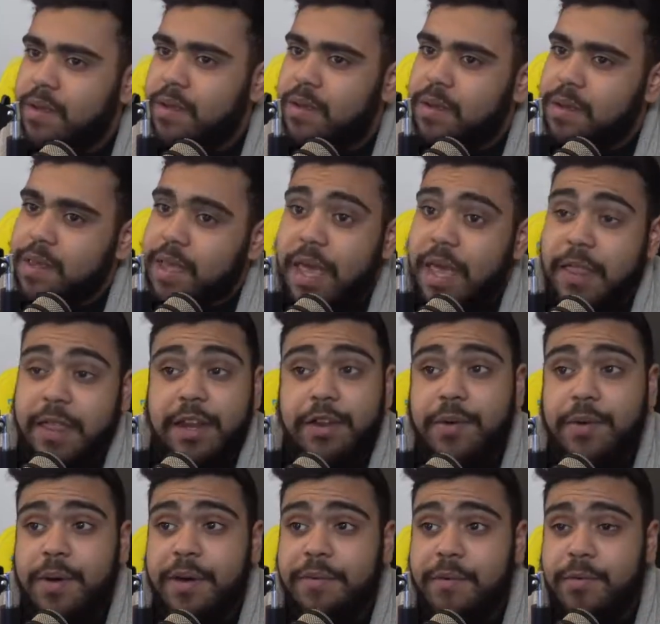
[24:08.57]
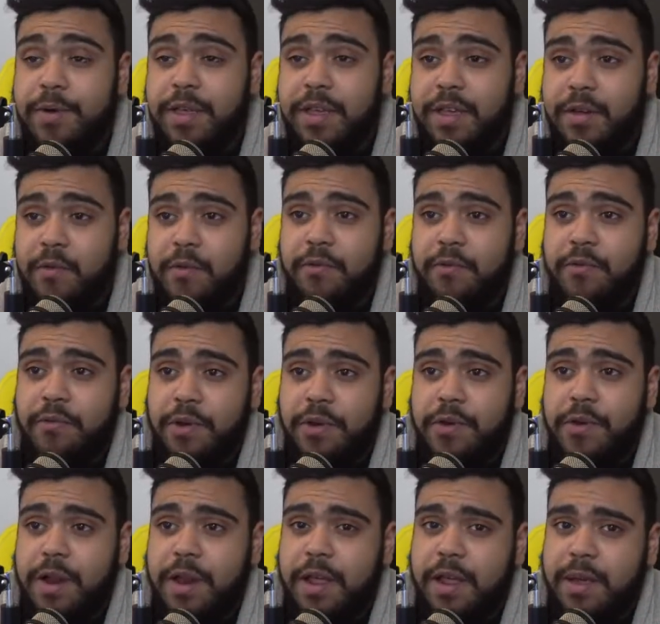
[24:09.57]
Yeah, they do have a really cool free
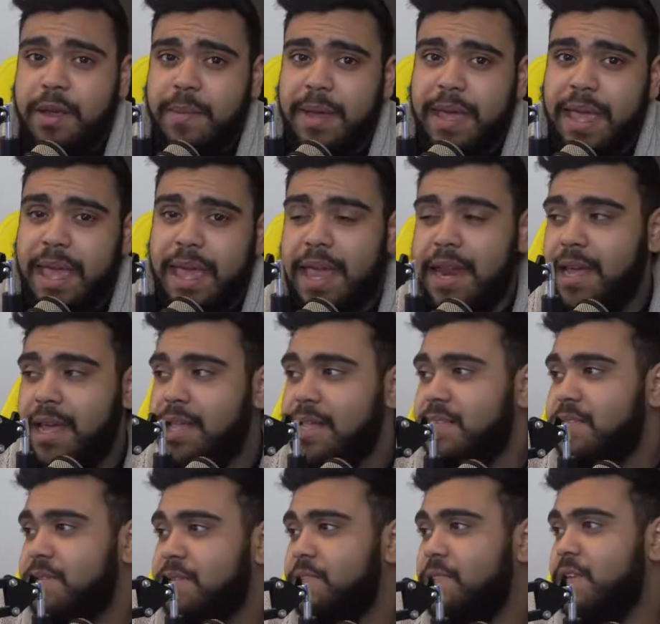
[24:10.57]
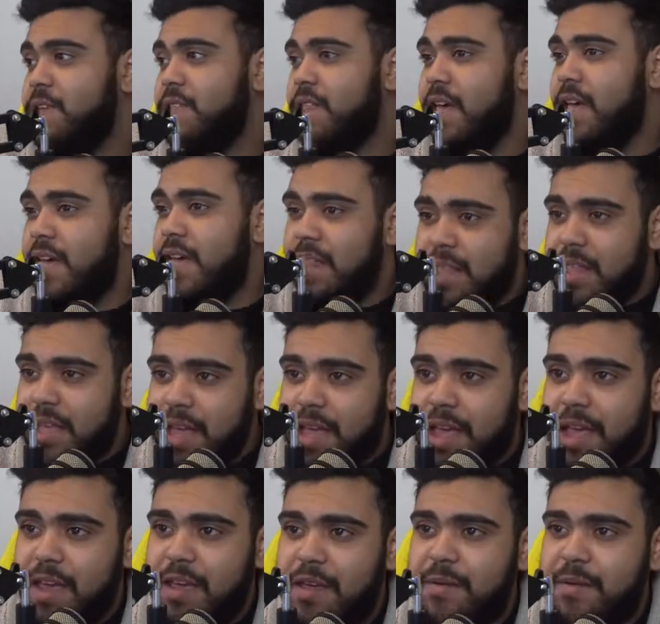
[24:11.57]
running mechanic and stuff like that in the game.